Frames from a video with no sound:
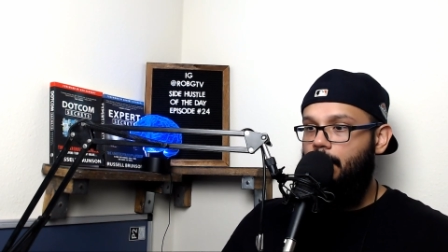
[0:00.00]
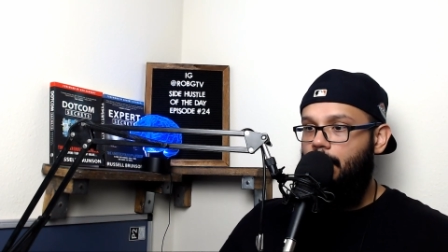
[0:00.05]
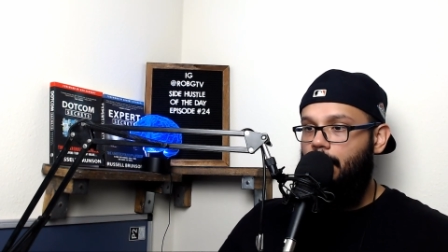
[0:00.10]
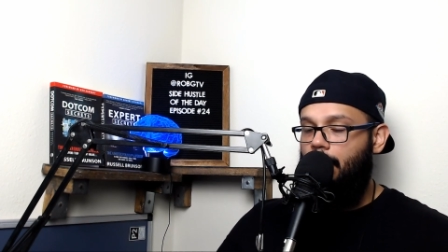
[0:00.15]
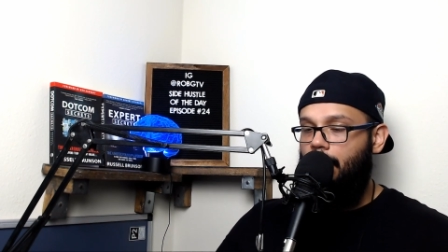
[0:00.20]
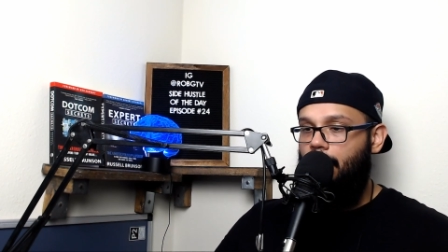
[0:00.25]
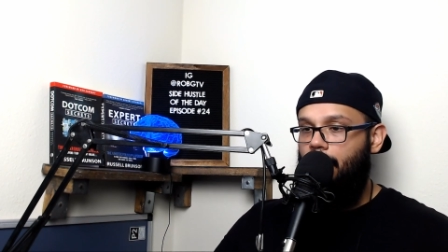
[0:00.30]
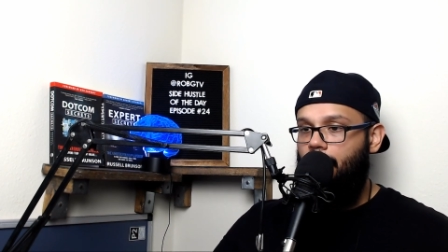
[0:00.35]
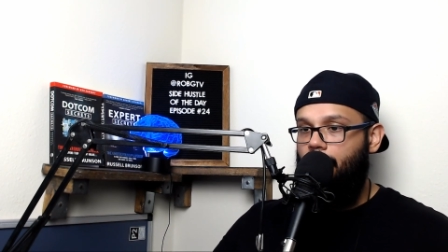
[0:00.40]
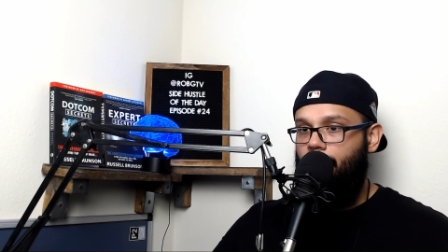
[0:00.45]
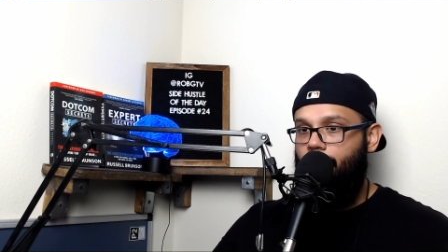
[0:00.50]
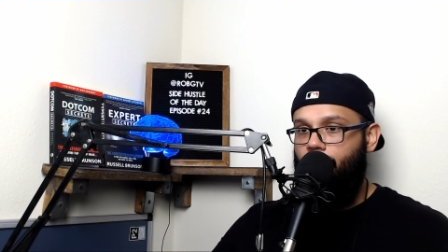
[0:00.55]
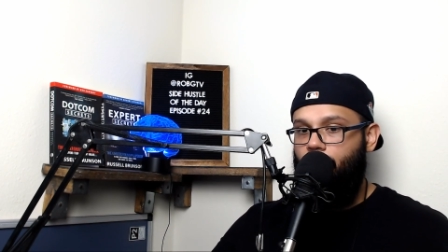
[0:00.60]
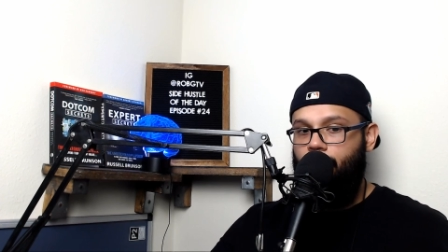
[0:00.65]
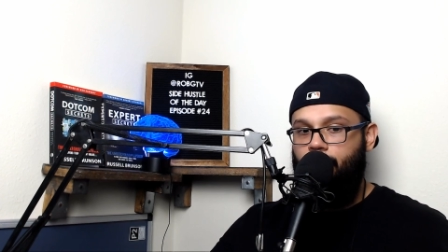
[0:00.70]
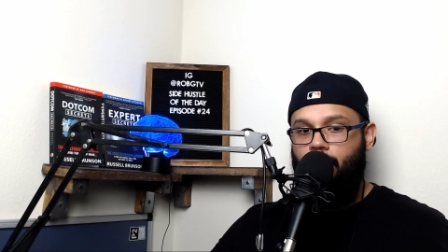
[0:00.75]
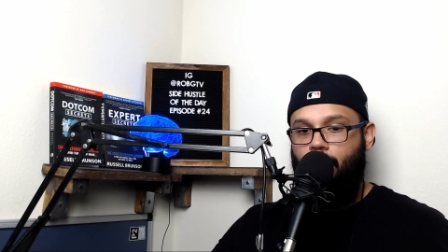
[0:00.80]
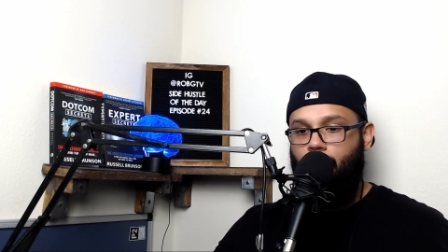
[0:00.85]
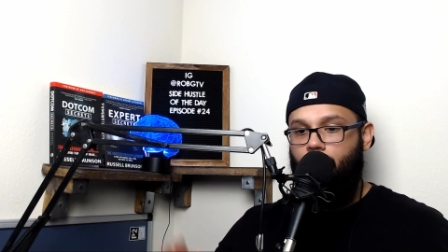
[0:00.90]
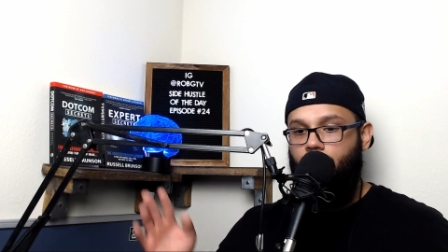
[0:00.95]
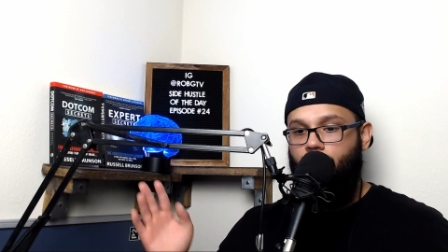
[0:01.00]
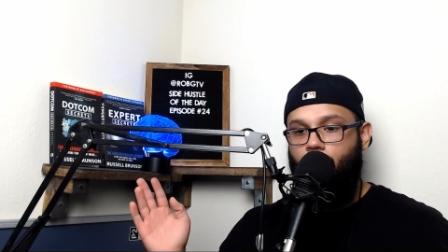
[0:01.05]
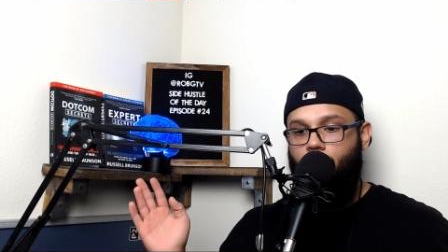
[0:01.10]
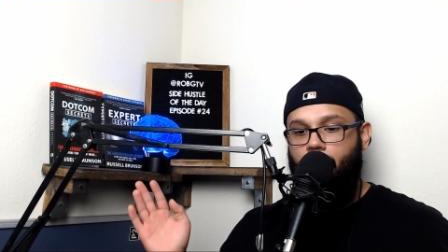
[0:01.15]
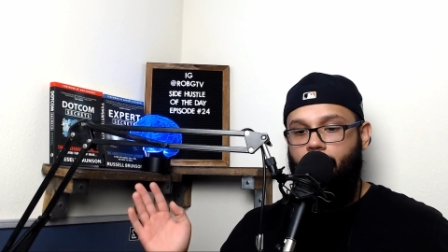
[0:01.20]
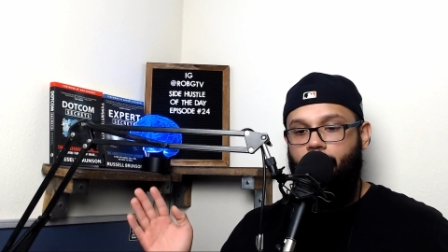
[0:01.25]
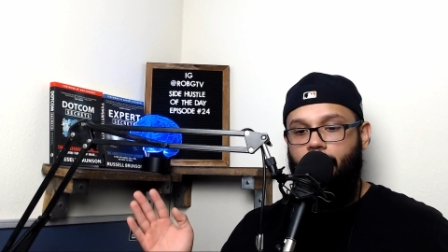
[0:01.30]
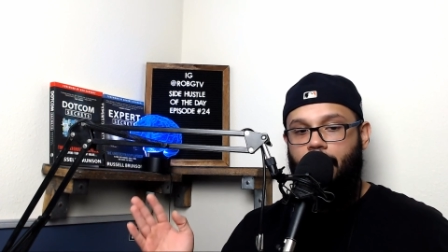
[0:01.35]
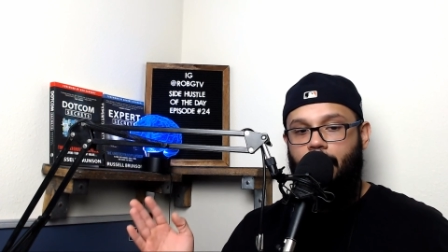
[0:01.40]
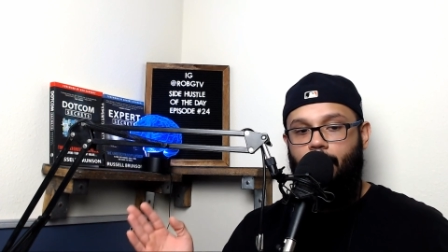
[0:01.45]
for a total of
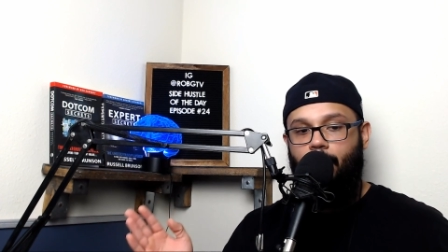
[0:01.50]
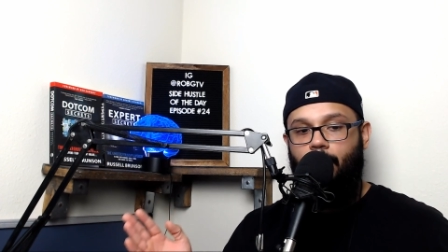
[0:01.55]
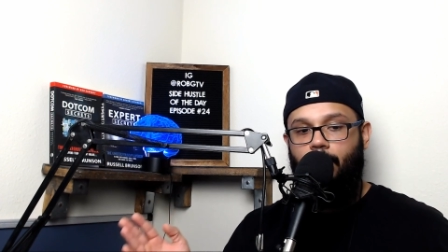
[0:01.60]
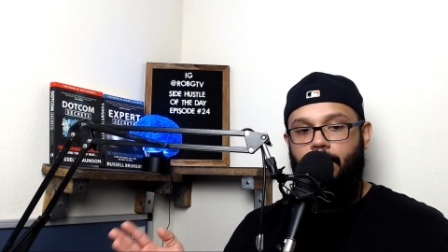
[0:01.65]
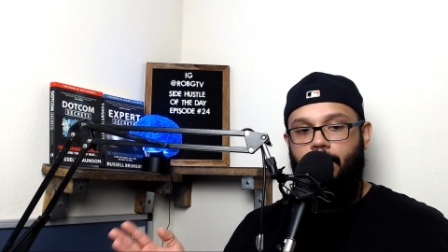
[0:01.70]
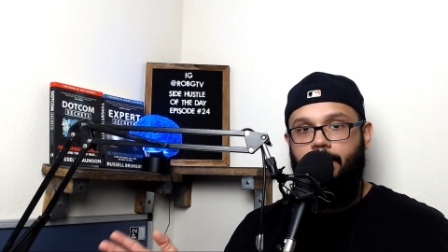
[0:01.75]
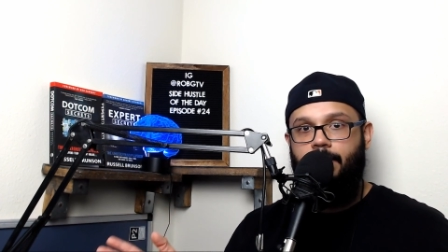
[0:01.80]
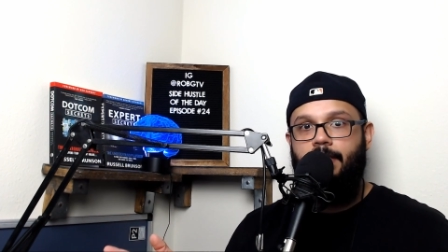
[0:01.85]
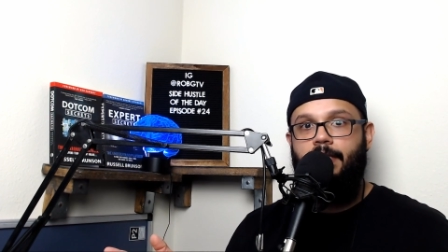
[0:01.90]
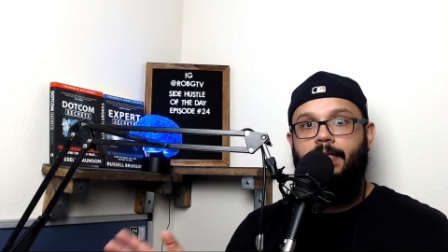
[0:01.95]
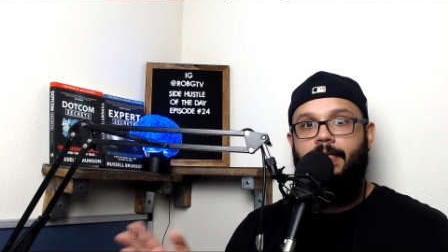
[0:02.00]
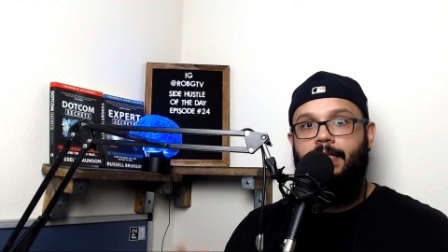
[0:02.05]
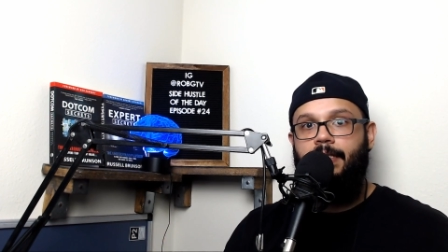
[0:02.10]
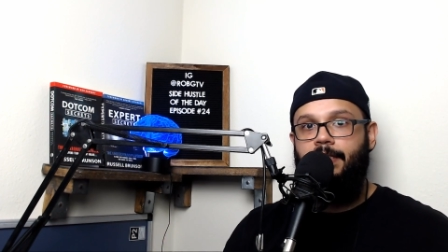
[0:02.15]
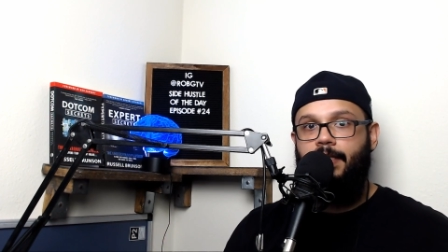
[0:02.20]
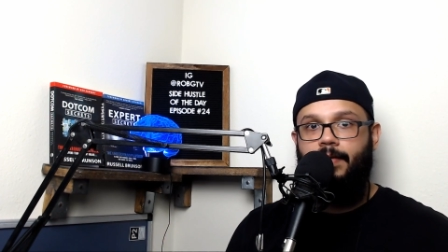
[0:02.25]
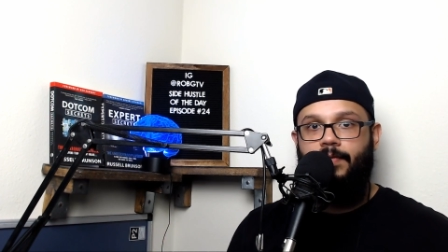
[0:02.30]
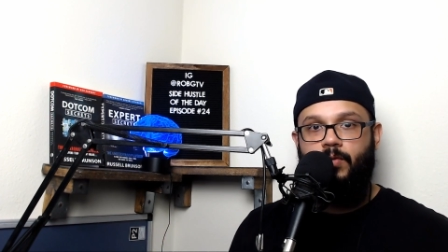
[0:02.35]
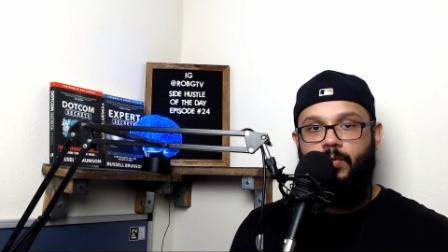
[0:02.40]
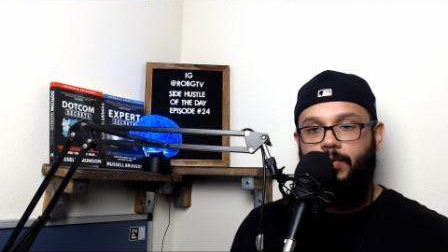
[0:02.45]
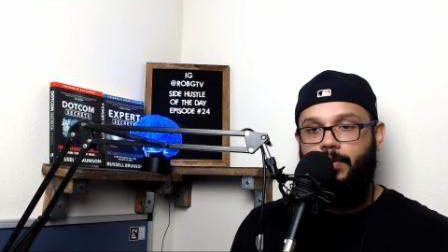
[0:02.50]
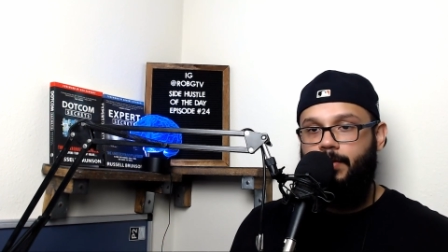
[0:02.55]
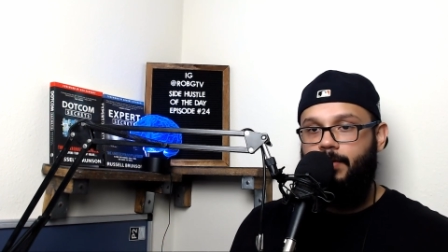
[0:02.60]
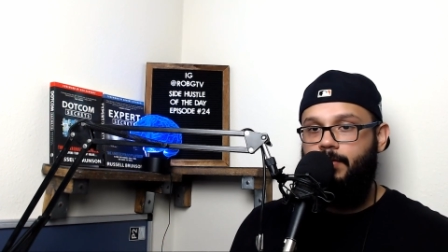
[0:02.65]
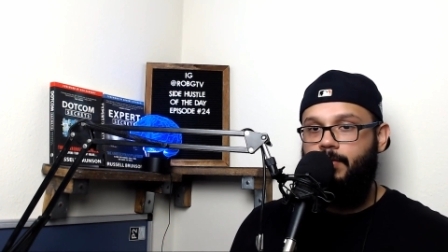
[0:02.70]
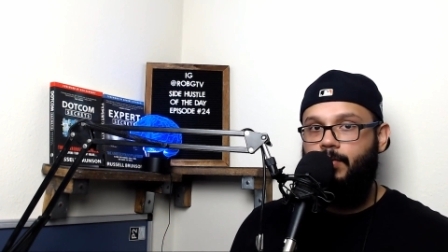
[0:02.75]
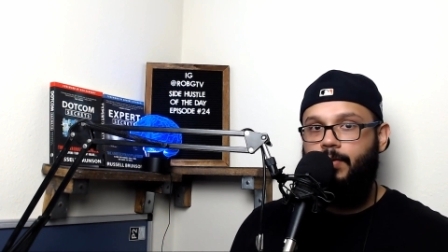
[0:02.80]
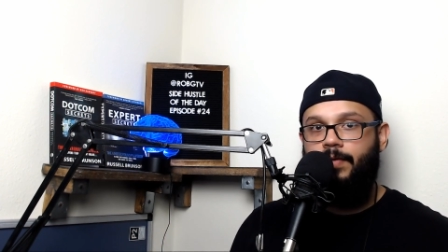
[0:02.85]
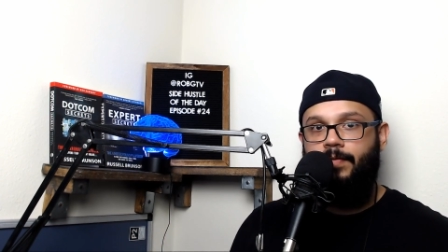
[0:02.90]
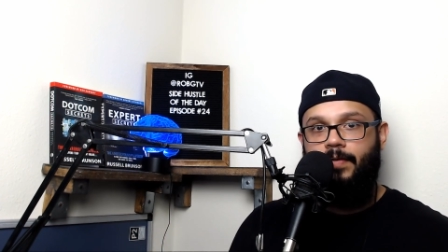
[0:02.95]
whatever that was, and he's left with
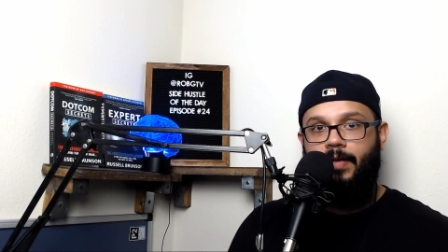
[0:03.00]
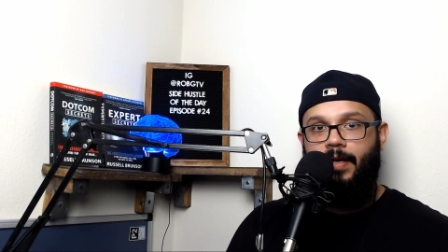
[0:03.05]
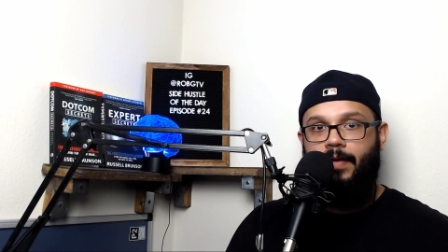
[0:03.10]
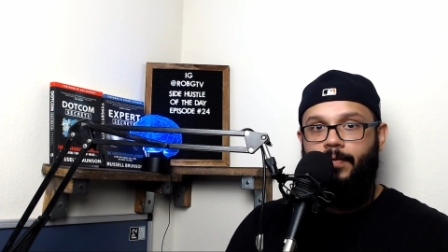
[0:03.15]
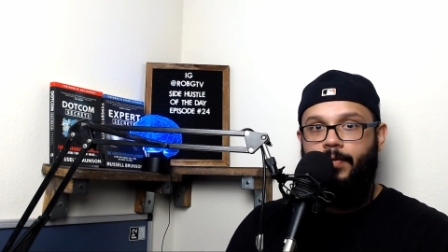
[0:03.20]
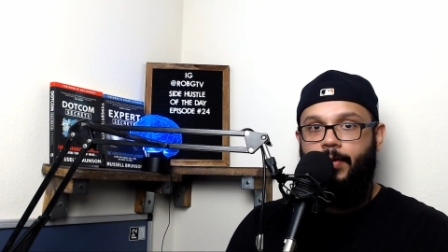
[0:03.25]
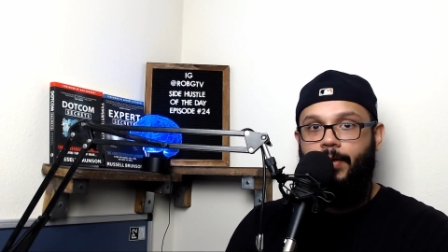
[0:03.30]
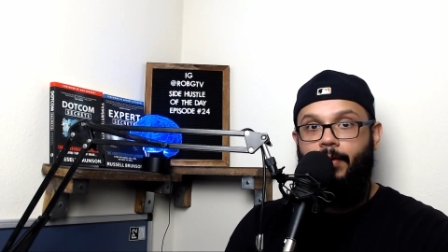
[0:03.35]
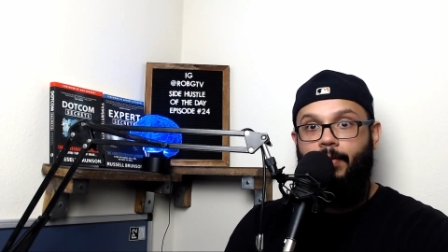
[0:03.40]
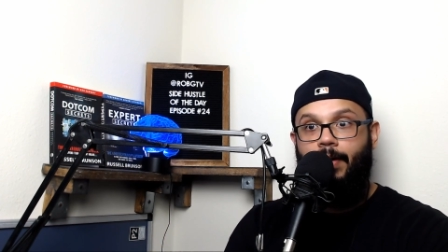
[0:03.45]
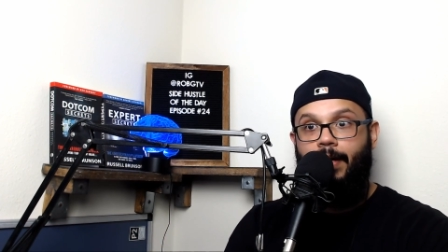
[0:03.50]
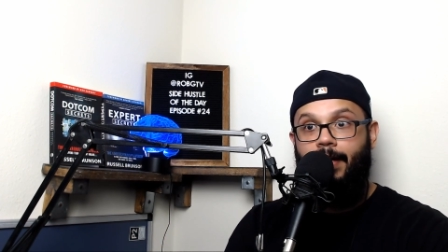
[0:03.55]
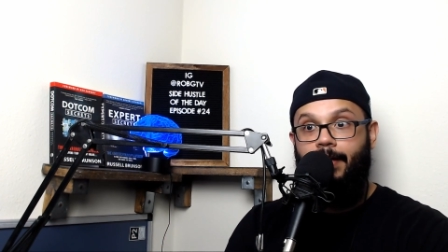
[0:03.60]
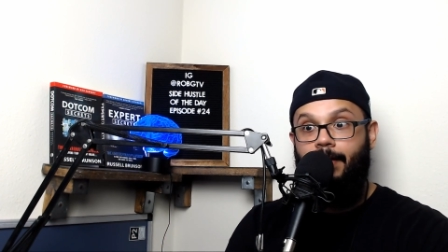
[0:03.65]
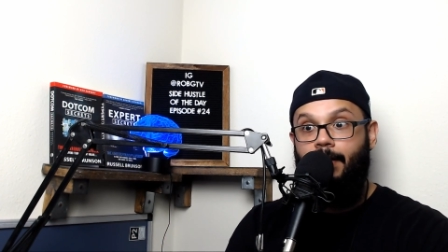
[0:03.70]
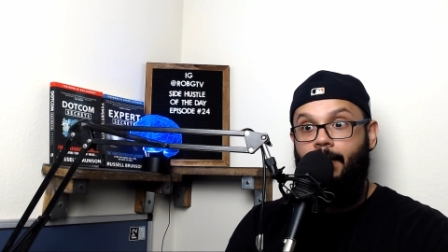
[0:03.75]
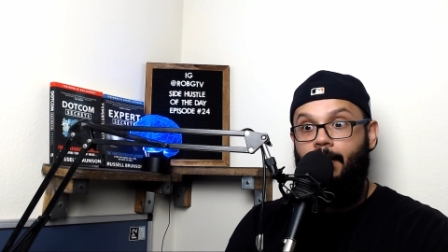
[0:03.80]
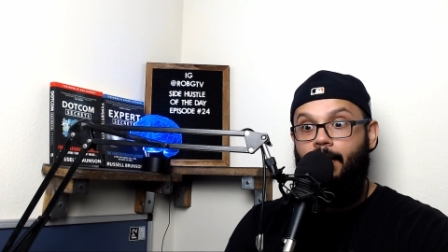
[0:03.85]
3 grand,